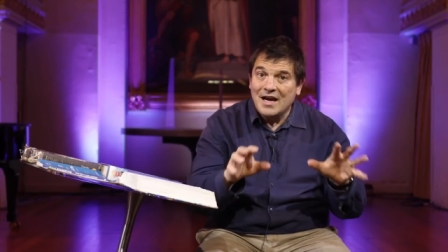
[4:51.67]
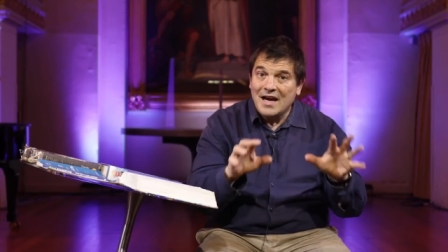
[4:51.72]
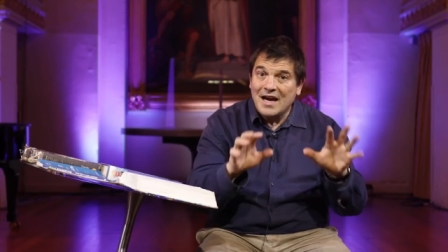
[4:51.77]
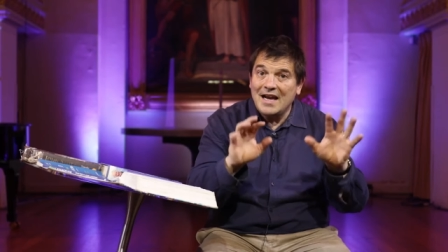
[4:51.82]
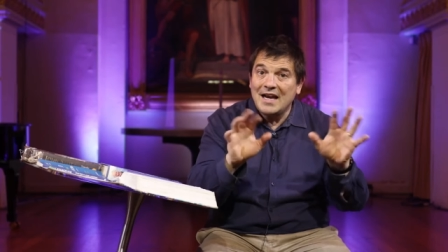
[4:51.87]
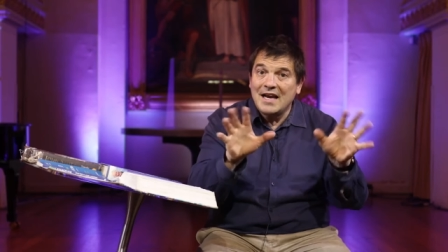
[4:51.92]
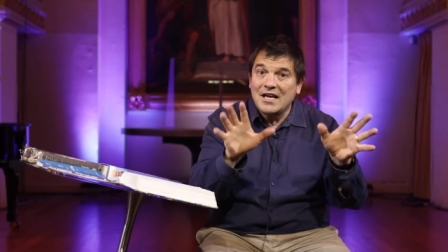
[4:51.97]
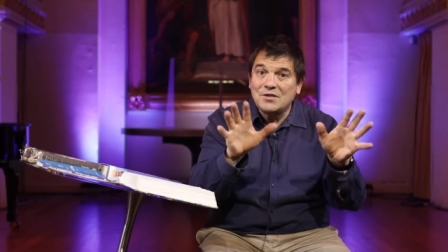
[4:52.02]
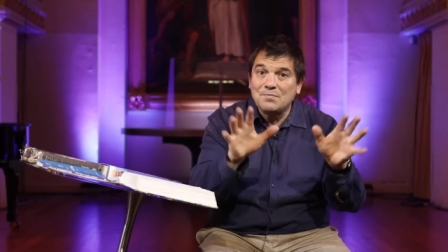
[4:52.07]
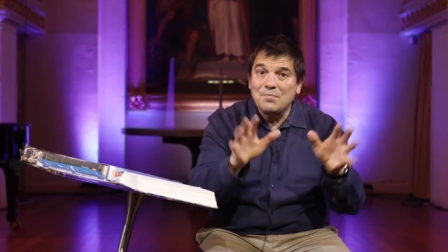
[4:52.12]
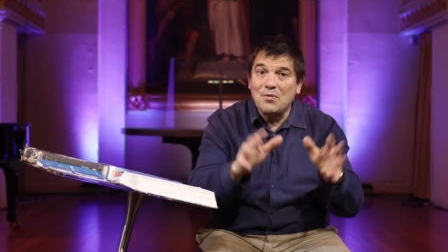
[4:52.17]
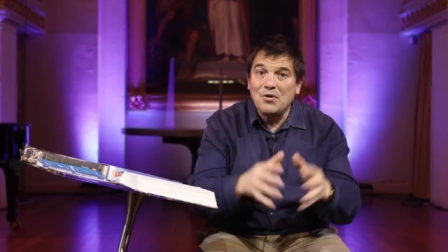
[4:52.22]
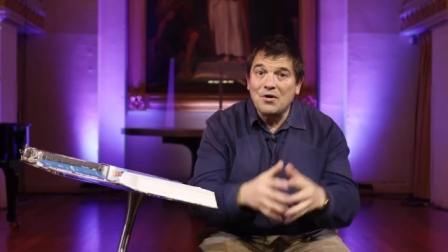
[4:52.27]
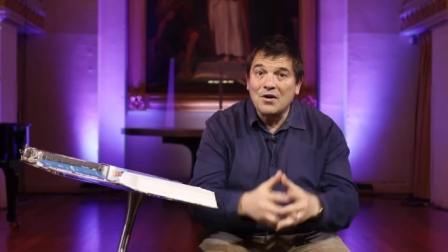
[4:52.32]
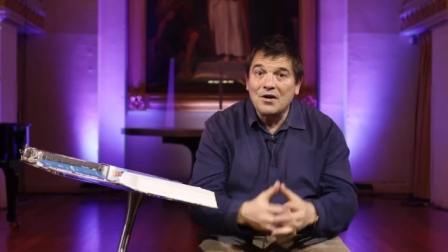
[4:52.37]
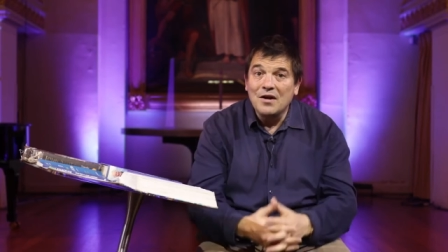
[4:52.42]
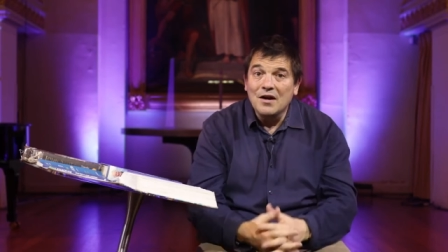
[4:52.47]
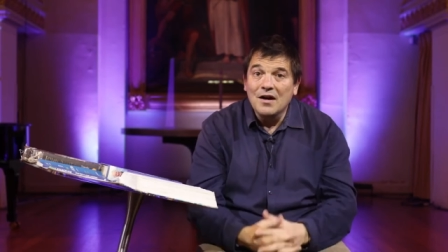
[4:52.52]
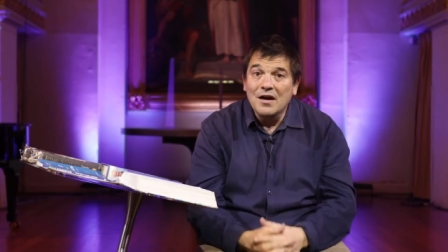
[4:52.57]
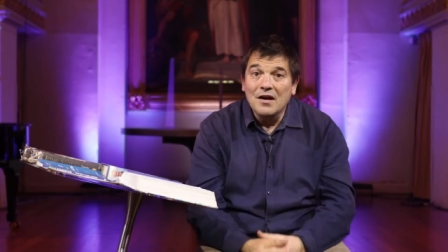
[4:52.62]
In his
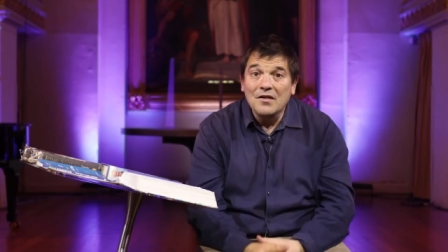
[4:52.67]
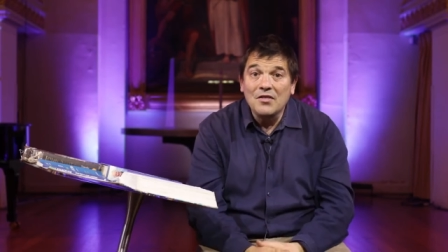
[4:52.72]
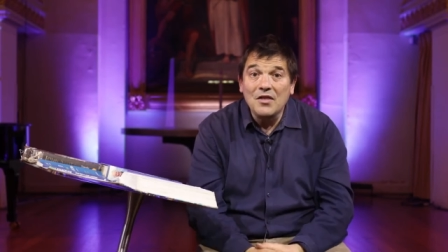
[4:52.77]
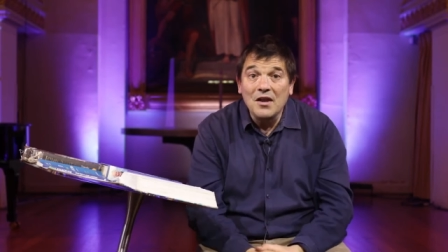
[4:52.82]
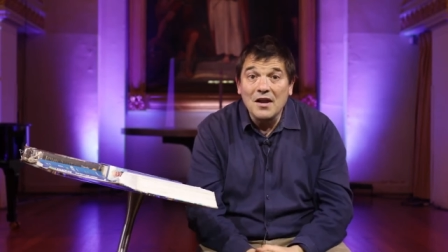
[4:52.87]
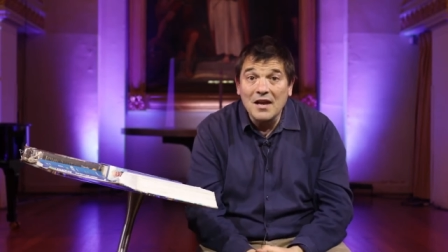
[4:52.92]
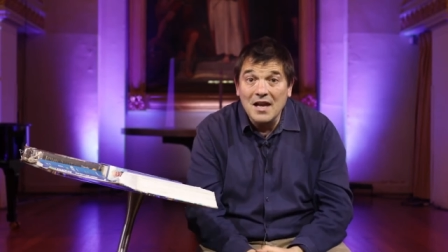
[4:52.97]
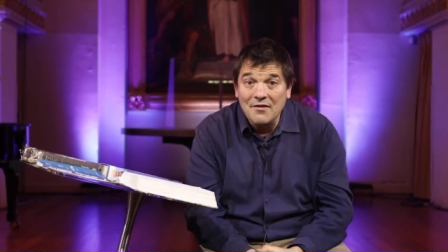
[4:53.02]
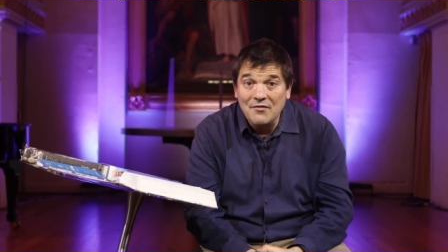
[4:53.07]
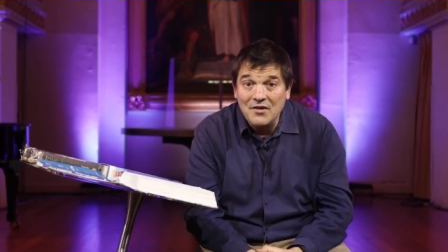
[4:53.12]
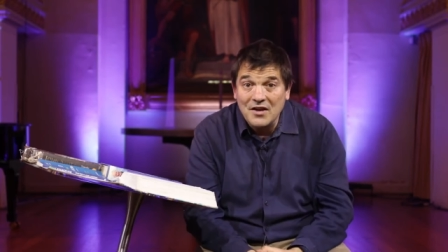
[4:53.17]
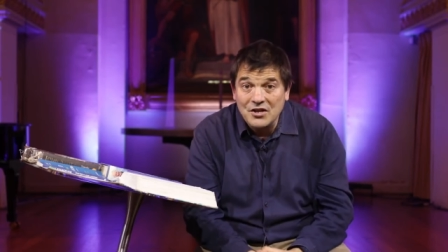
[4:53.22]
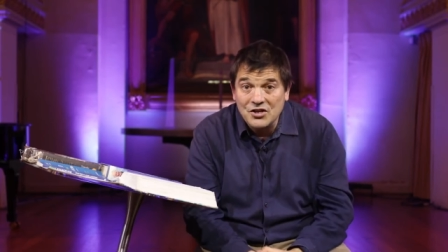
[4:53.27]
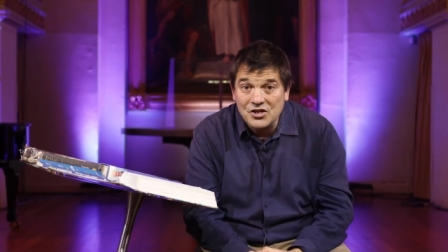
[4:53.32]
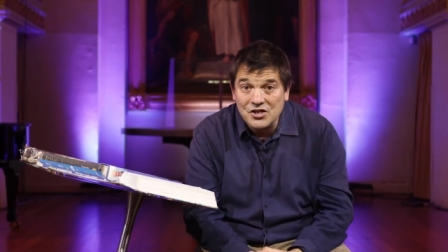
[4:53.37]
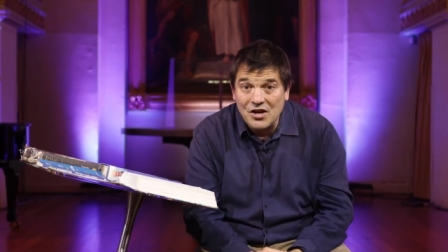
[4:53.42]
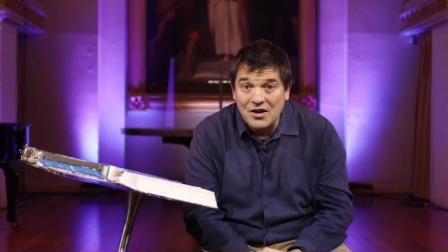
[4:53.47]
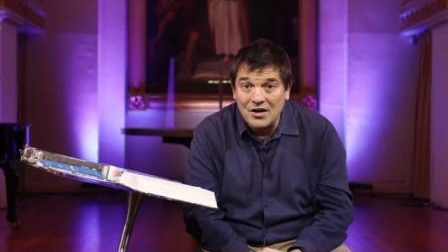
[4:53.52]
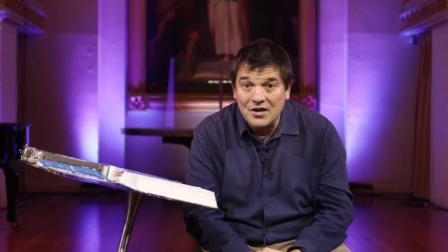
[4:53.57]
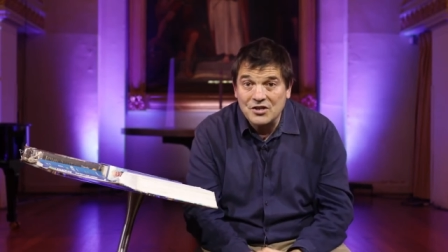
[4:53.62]
book, The Living
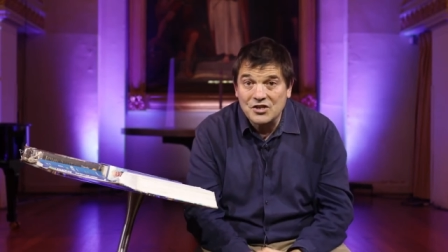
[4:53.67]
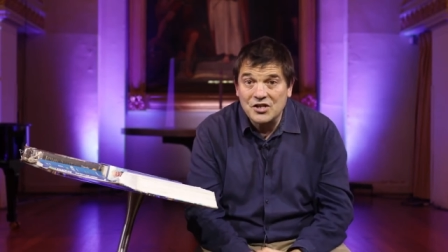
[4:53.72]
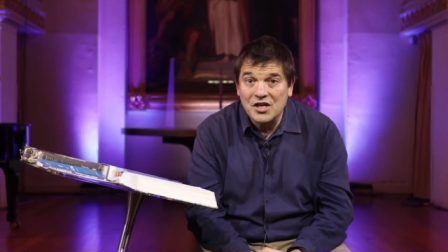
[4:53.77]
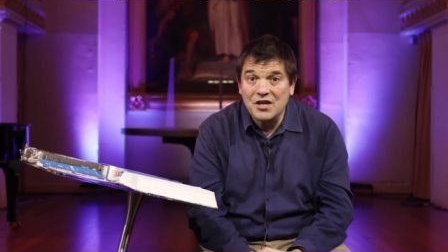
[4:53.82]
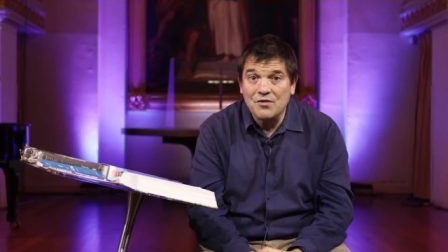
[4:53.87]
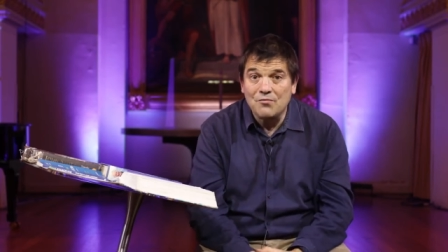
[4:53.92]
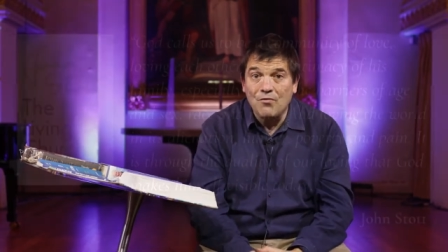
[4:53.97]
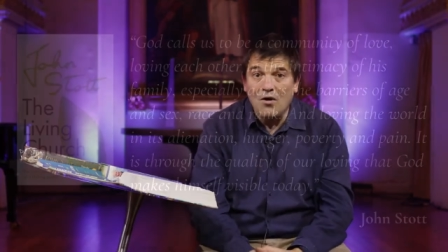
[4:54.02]
Church, he